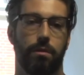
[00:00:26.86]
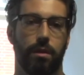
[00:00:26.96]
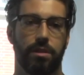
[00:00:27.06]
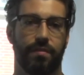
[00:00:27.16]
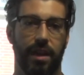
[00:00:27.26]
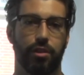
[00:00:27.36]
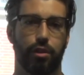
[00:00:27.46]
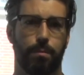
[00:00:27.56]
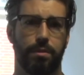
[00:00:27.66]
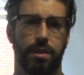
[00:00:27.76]
surveillance
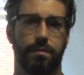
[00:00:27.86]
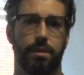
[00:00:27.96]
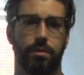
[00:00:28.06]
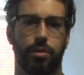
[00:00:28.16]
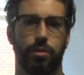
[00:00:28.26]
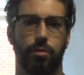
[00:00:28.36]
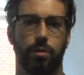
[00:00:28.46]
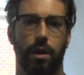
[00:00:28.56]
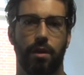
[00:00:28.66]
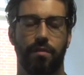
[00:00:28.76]
operatives
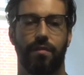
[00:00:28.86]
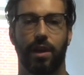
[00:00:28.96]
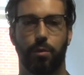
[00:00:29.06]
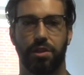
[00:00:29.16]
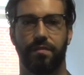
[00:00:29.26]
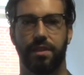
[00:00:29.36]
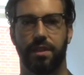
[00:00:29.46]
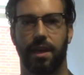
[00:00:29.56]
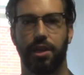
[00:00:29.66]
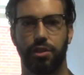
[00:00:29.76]
to Vanquish
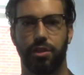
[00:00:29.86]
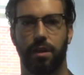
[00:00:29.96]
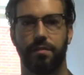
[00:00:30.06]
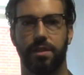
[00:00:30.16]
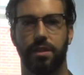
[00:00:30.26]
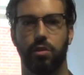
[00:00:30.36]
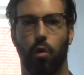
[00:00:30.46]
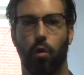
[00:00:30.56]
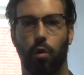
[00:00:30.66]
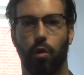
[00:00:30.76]
Investigation Services,
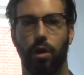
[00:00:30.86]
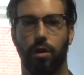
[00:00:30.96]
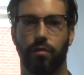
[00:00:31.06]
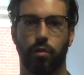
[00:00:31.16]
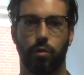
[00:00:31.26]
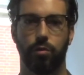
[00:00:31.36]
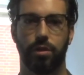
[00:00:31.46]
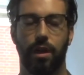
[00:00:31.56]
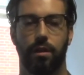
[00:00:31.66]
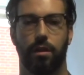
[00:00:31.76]
or, of
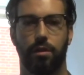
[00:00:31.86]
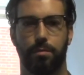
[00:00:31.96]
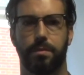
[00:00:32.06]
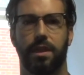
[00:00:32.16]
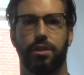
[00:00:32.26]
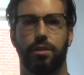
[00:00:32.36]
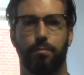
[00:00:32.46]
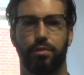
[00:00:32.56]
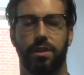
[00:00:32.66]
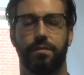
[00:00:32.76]
course, close protection
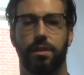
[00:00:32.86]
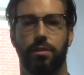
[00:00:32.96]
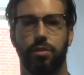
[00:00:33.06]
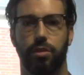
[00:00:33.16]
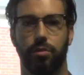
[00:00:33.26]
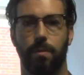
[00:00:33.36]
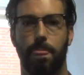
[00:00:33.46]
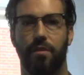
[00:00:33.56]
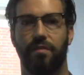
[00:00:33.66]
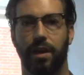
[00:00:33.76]
operatives to
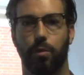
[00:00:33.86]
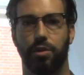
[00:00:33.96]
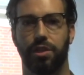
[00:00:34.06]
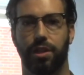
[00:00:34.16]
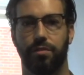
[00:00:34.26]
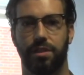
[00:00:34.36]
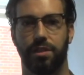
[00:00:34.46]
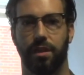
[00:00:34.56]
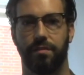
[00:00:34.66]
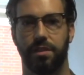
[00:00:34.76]
Vanquish Security
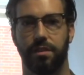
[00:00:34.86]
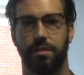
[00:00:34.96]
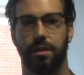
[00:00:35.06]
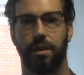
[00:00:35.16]
Services.